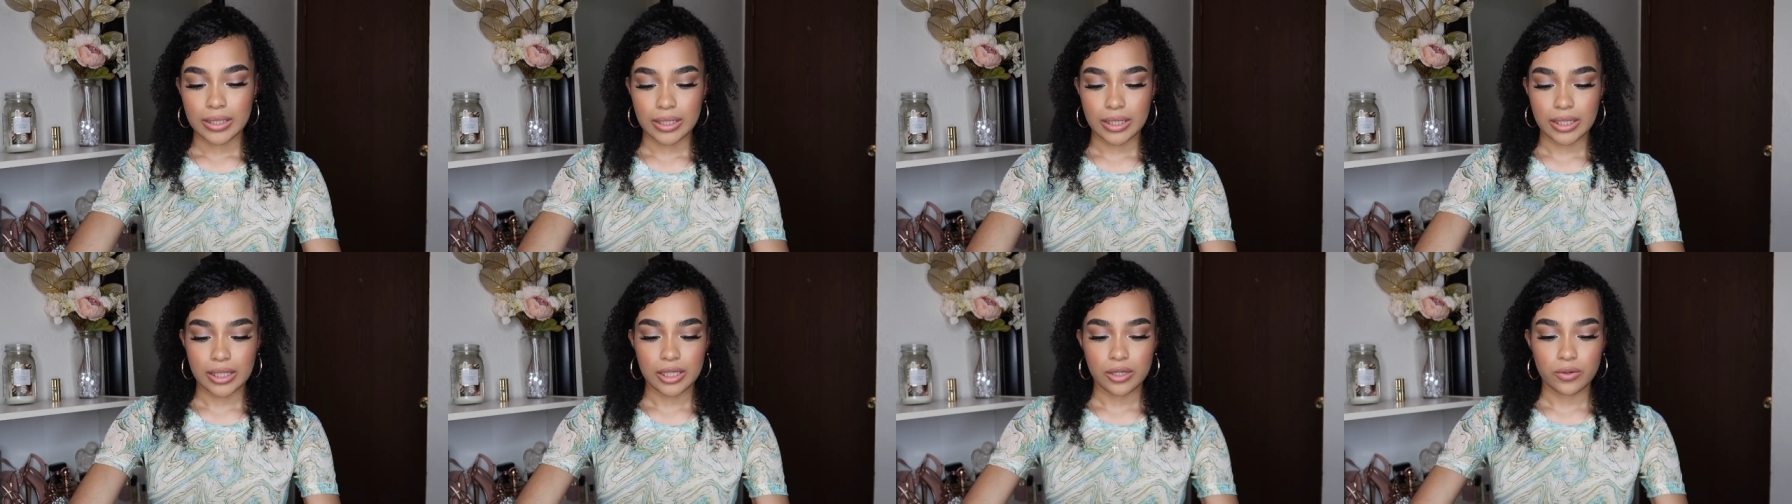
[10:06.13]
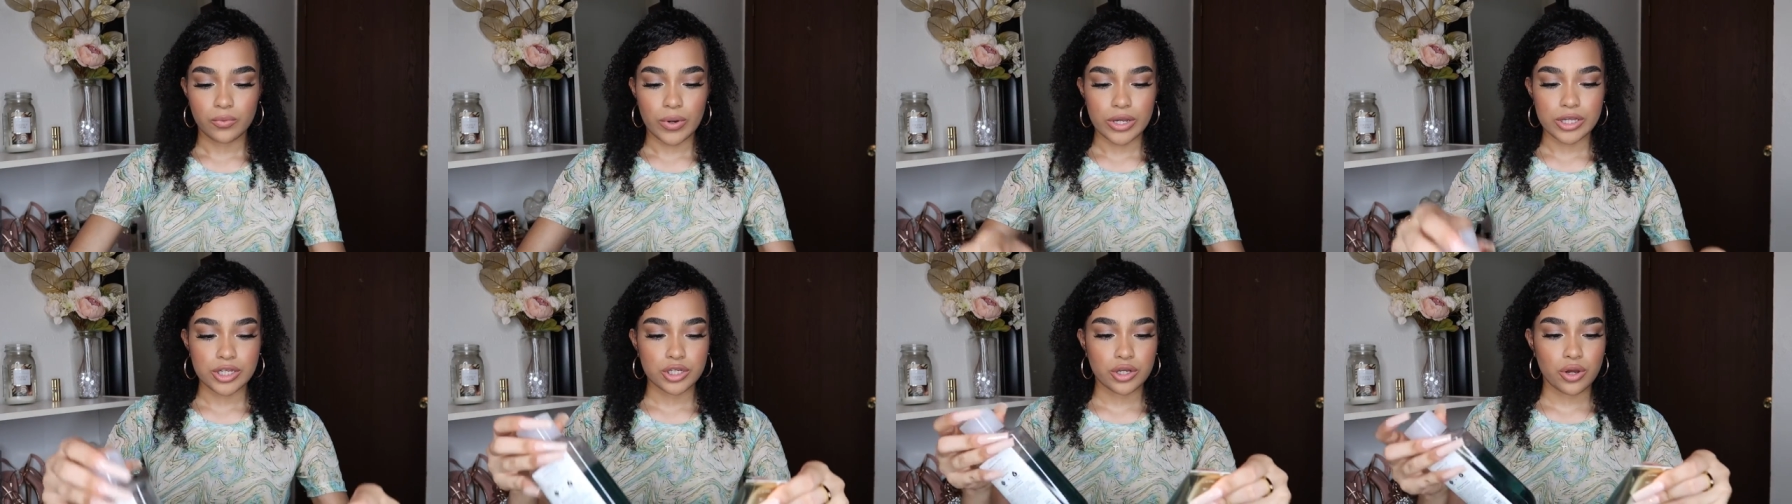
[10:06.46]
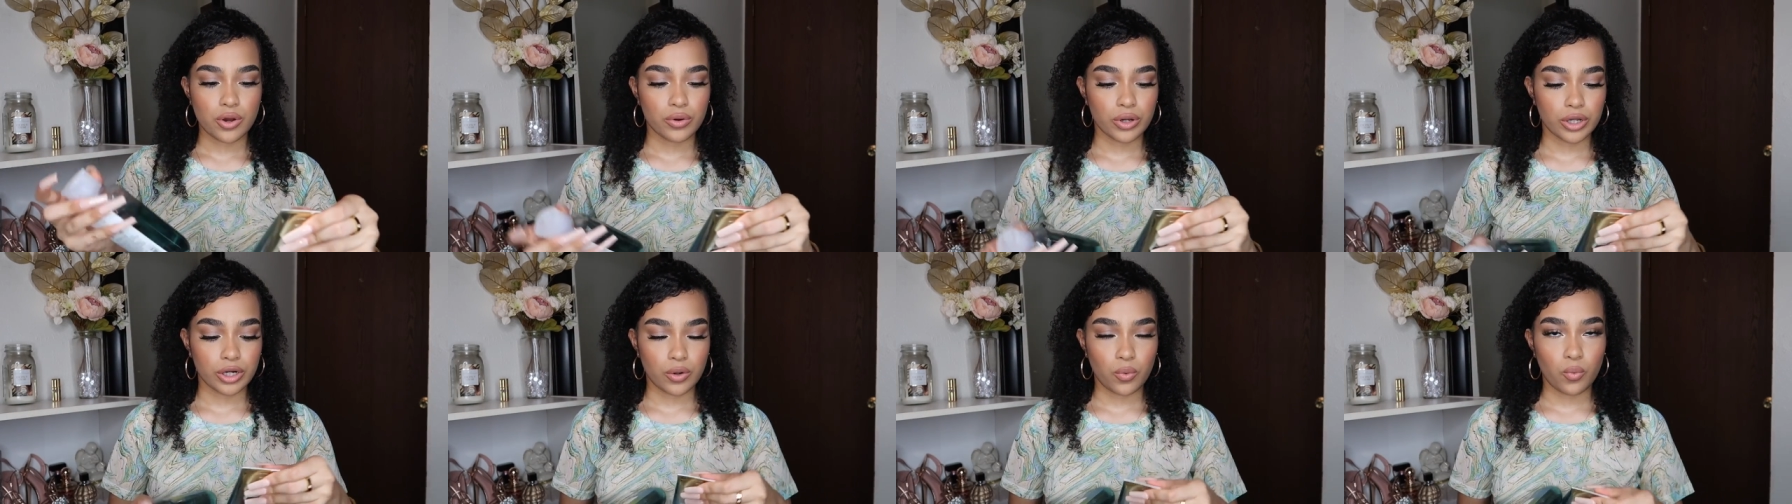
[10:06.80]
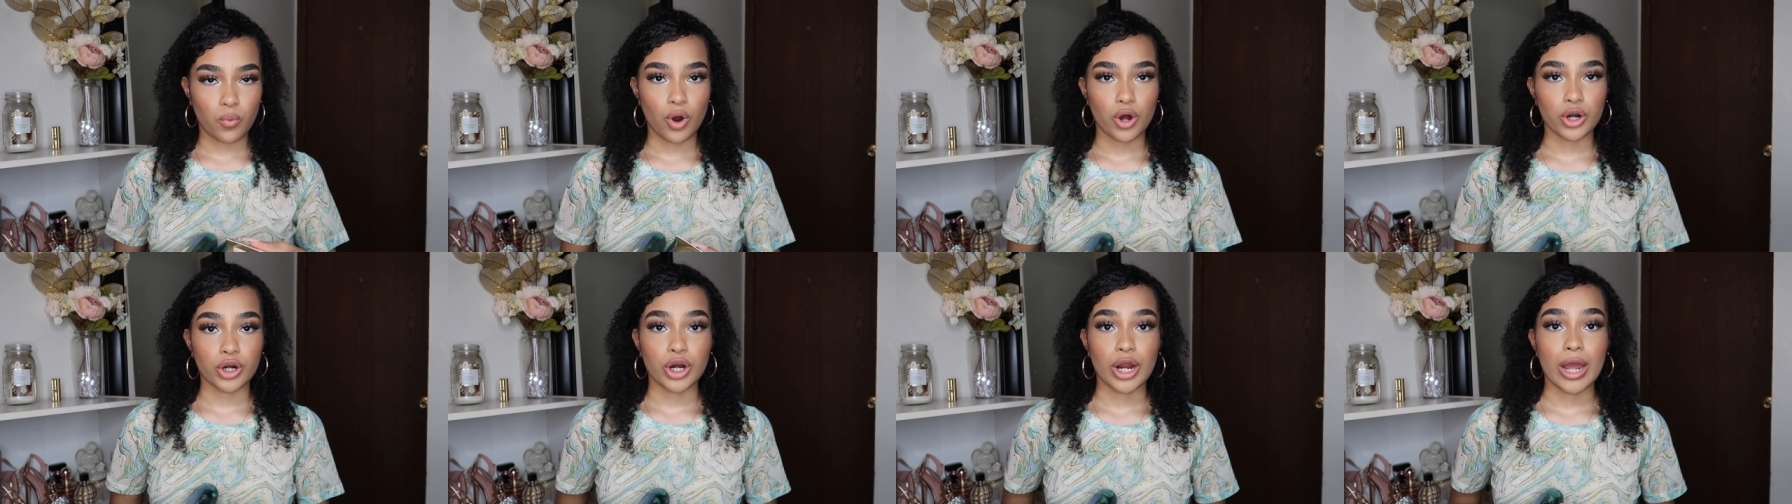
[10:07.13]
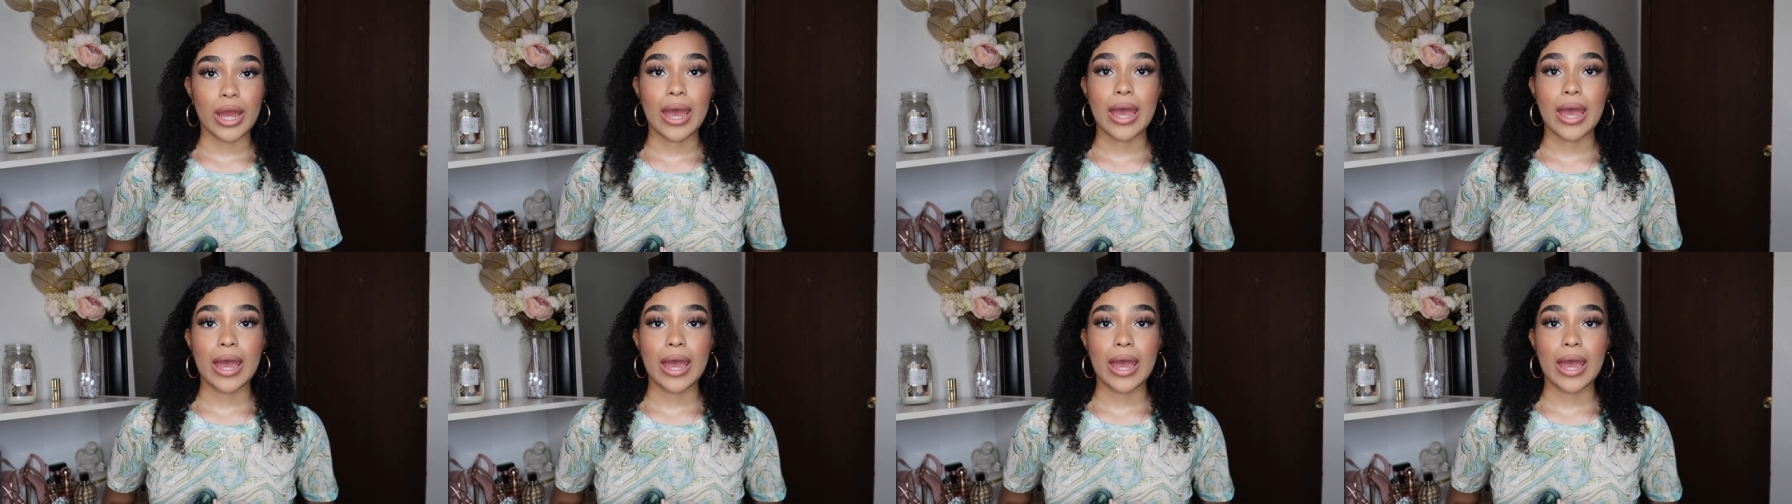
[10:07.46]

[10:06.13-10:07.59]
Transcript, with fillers: key west coconut water